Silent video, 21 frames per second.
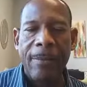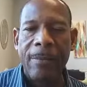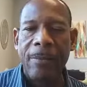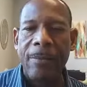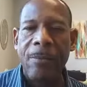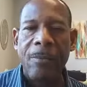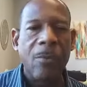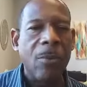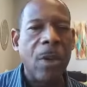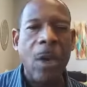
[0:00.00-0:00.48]

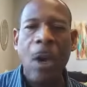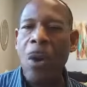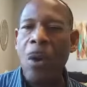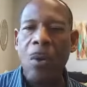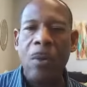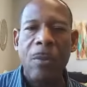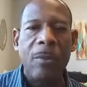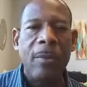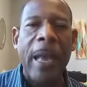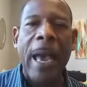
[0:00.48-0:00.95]

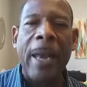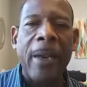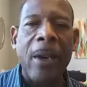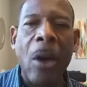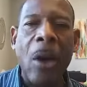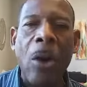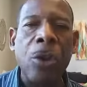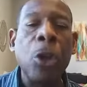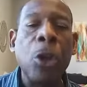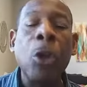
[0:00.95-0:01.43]
No, not at
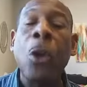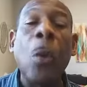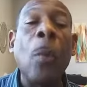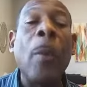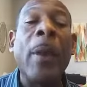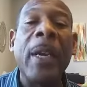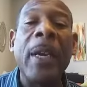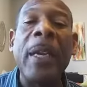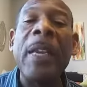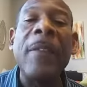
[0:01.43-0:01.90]
all. You don't
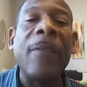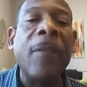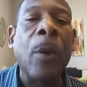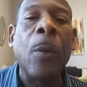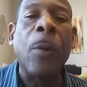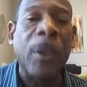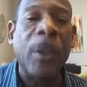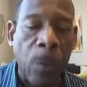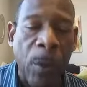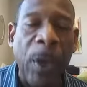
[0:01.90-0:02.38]
want to leave here
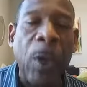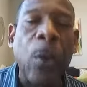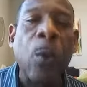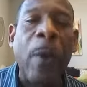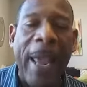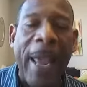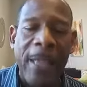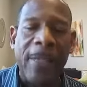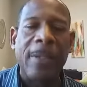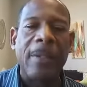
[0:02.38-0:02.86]
with
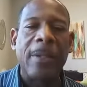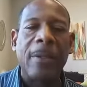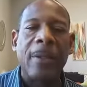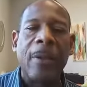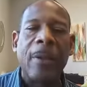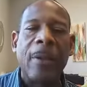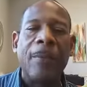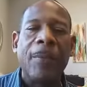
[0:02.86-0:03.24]
regrets.